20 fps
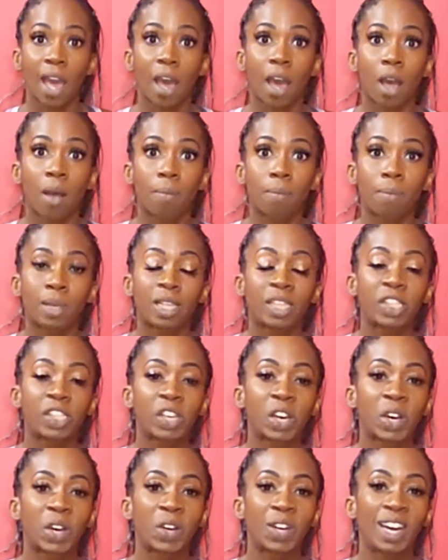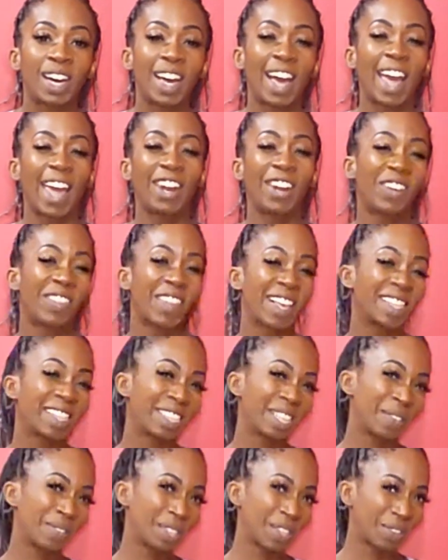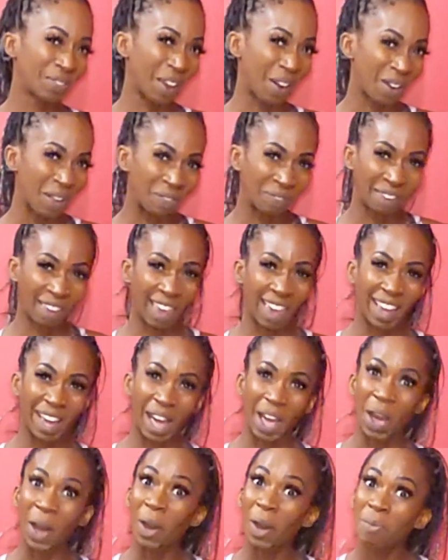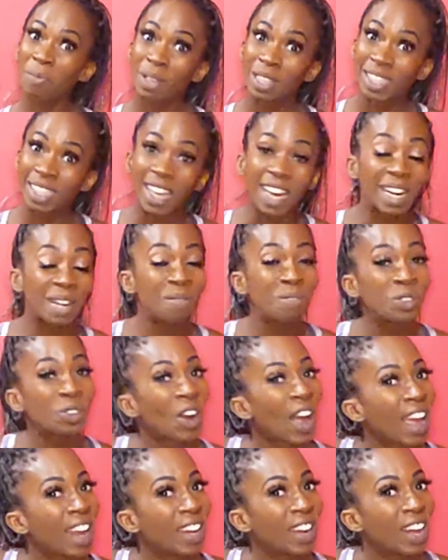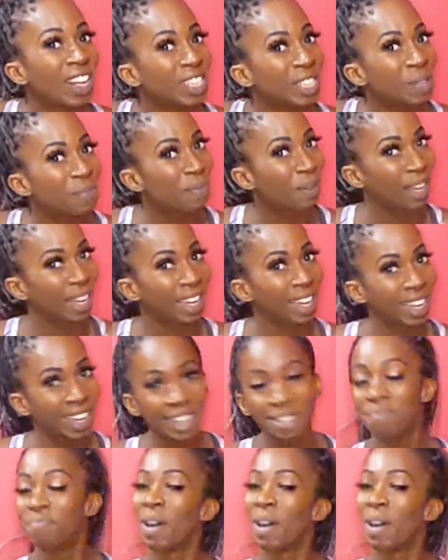So I know that seems very vague. I hope it's not, I'm trying not to be.